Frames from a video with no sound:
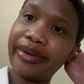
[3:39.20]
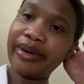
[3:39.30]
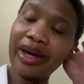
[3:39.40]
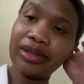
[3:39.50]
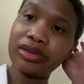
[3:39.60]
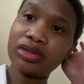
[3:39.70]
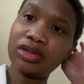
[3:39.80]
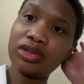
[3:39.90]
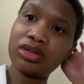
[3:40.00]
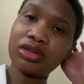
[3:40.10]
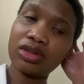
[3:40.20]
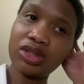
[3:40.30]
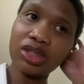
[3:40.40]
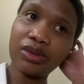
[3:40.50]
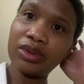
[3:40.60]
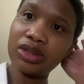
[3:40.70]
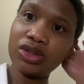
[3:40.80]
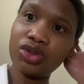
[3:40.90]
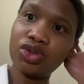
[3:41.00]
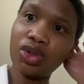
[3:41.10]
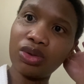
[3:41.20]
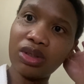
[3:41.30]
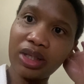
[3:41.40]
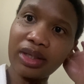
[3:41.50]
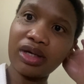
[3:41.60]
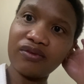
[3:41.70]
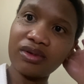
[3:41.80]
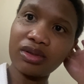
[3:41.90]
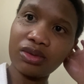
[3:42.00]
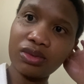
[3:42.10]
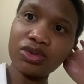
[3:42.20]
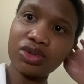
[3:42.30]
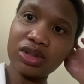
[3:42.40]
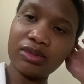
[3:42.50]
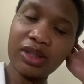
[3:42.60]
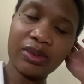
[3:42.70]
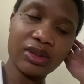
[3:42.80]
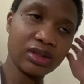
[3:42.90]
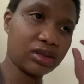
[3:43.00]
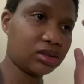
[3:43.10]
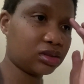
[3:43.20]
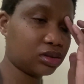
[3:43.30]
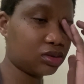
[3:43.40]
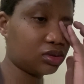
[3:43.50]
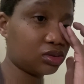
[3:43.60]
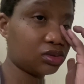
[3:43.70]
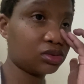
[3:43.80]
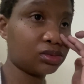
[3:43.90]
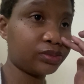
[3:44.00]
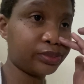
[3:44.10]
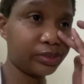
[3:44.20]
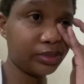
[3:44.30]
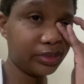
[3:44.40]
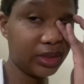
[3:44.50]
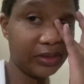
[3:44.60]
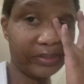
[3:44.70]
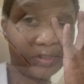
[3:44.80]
I generally don't like having laundry in my basket. So yeah.